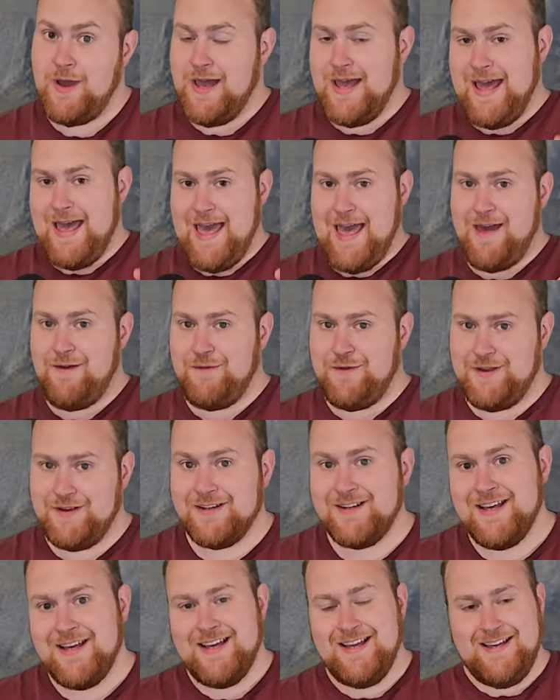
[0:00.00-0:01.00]
heaven
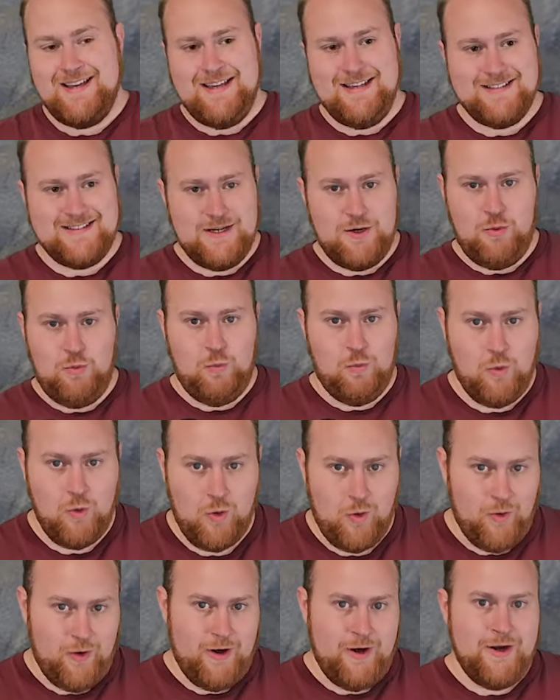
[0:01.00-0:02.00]
is in a
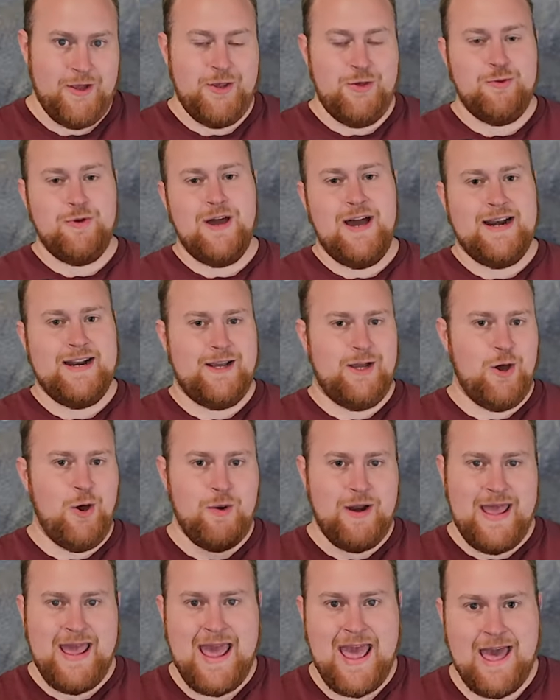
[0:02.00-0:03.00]
war. You gotta go to
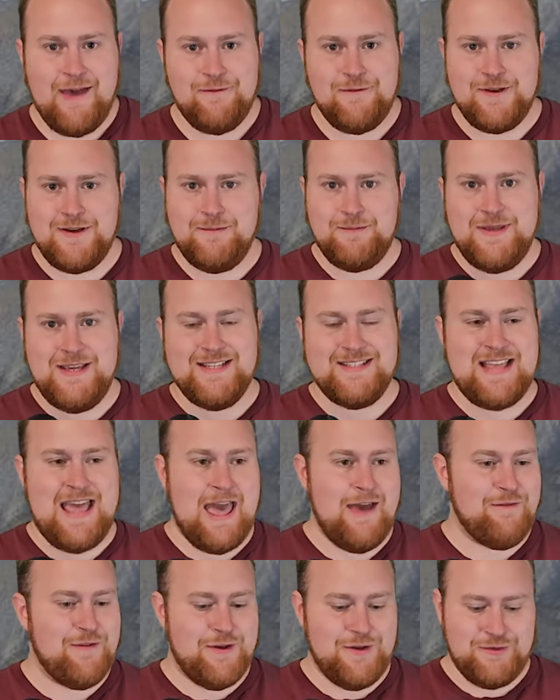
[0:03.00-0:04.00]
heaven because
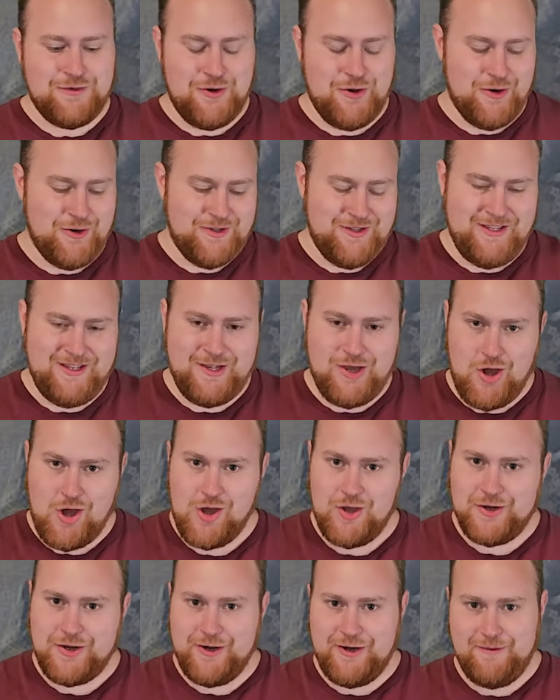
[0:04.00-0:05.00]
heaven is currently
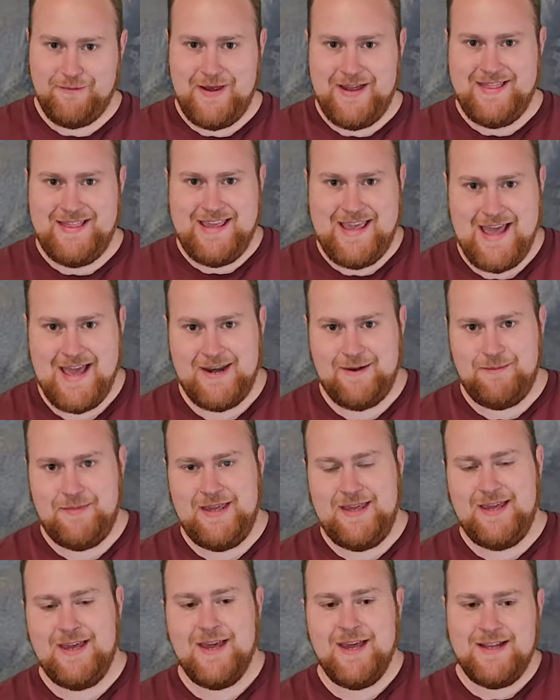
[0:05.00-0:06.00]
conquered by the
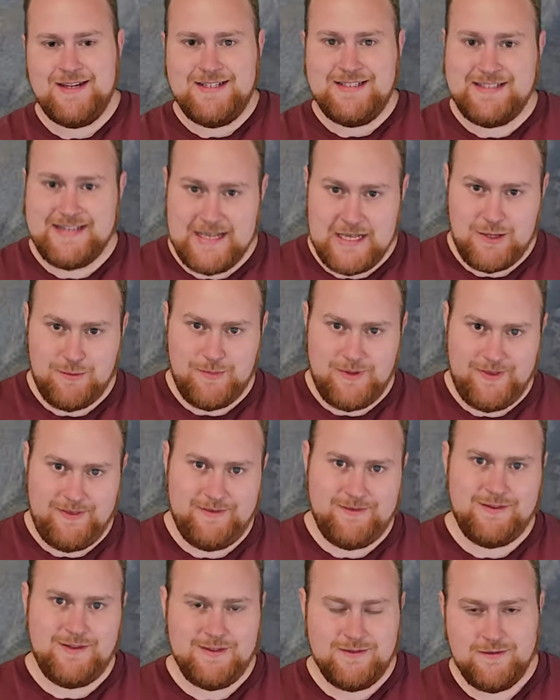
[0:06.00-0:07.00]
enemy,
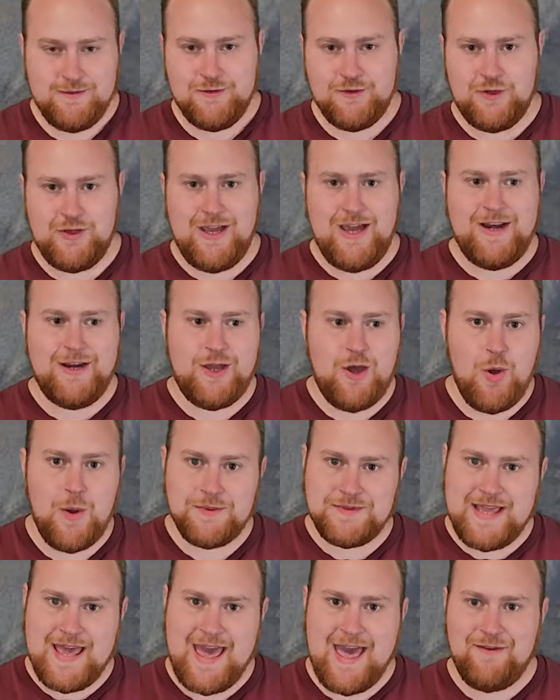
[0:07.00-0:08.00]
demons. So you gotta go up
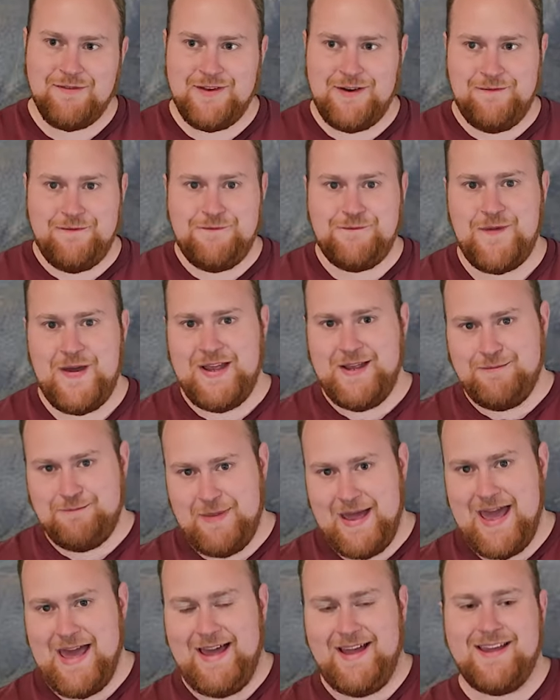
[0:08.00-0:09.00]
to heaven and fight
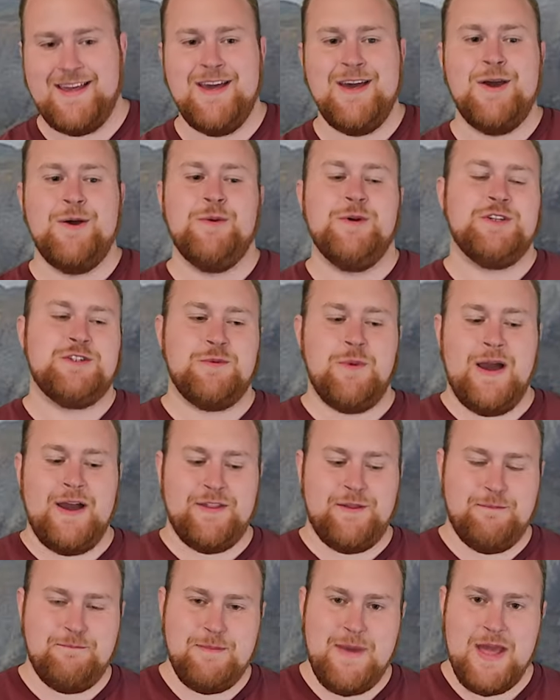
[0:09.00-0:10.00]
back, which is why all the
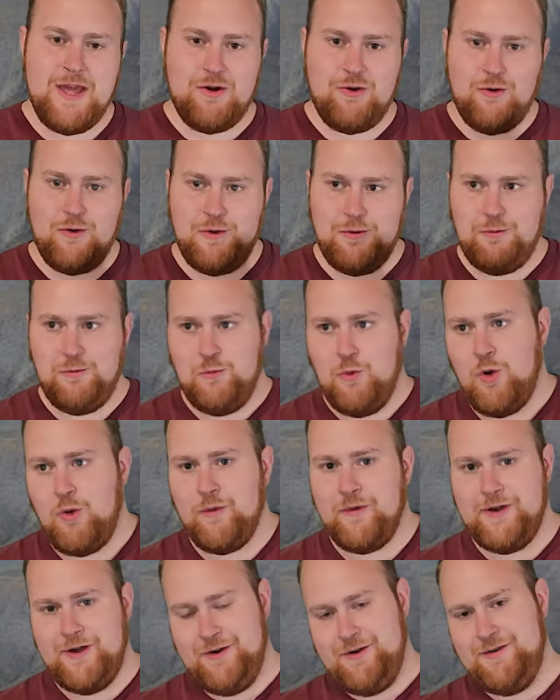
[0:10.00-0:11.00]
men are all
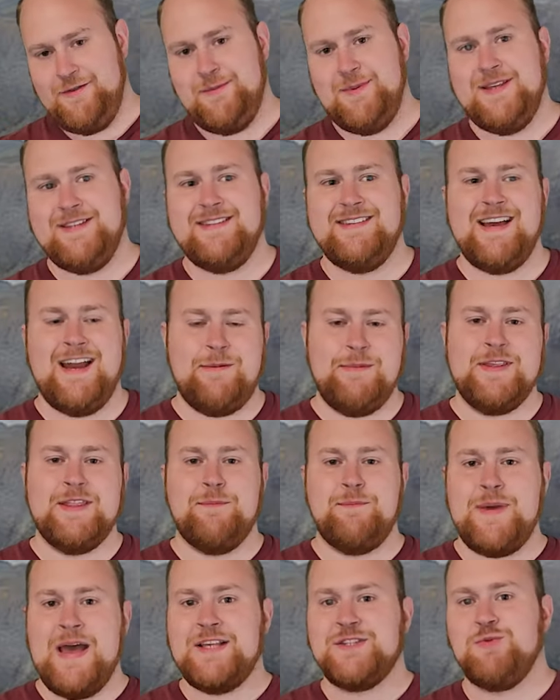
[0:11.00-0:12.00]
warriors, because you gotta be the
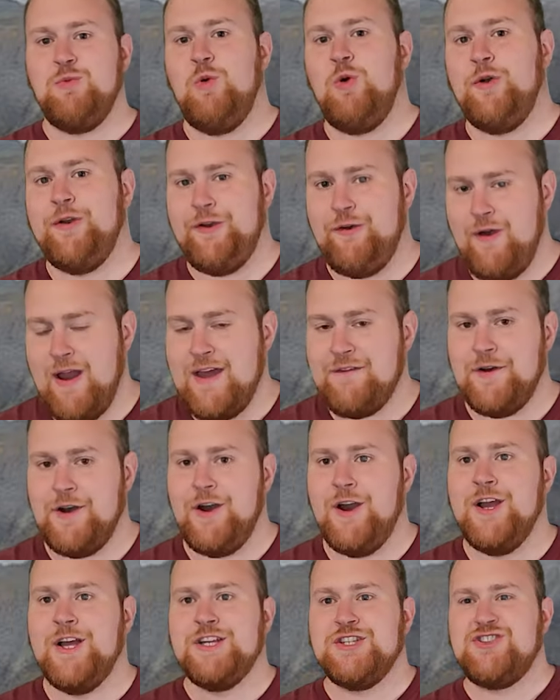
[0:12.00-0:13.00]
best warrior ever,
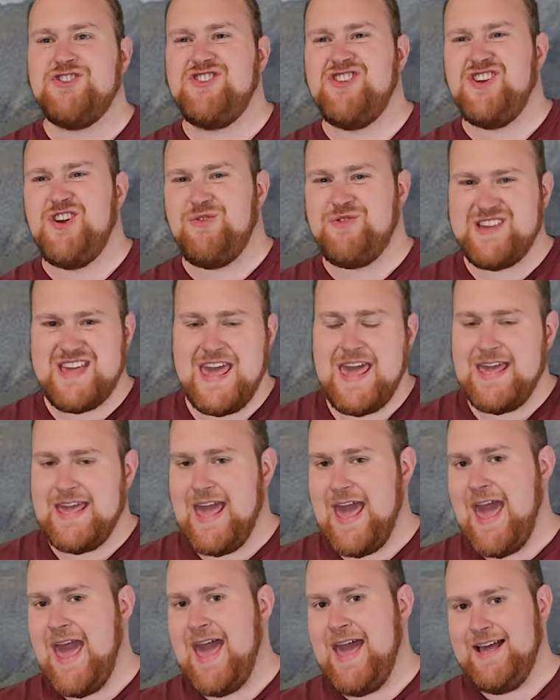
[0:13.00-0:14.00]
so you can go kick
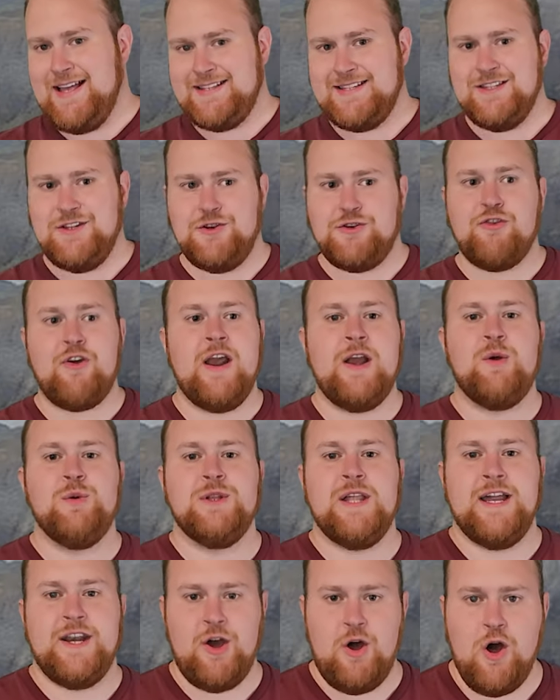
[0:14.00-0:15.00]
ass in the
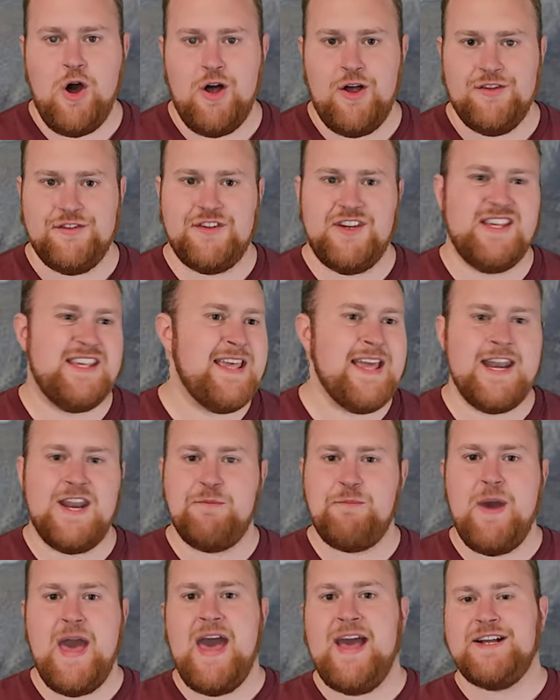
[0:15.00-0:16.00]
Tranquiline Halls and get it
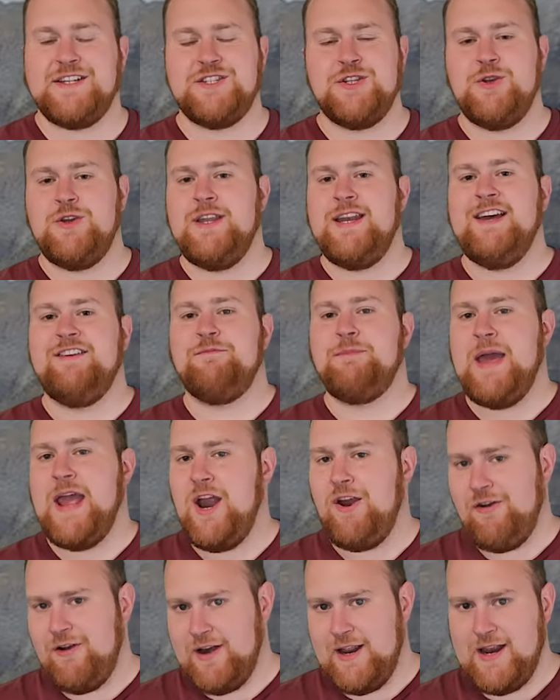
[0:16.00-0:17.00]
back so you can have
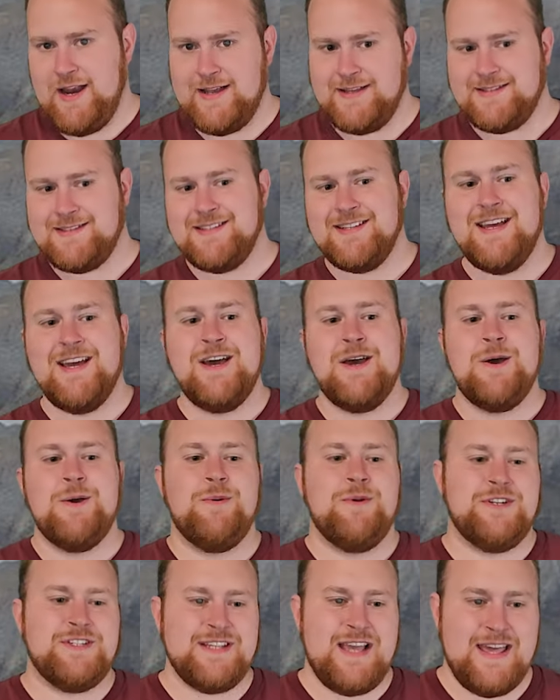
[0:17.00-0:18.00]
paradise,
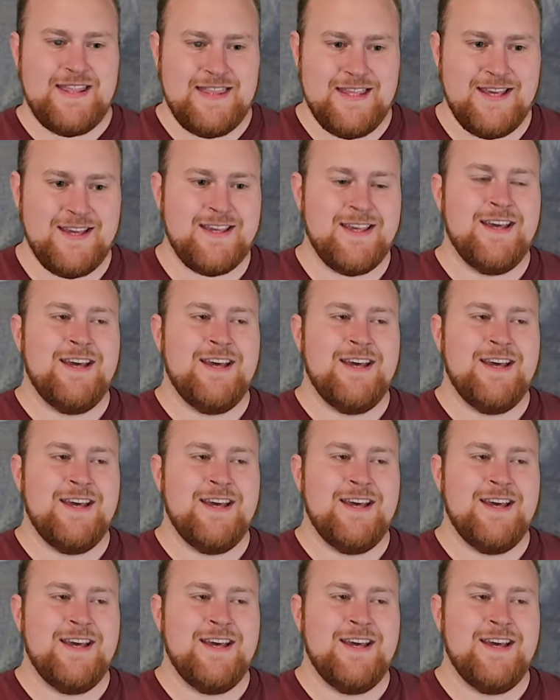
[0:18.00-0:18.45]
which is, I think,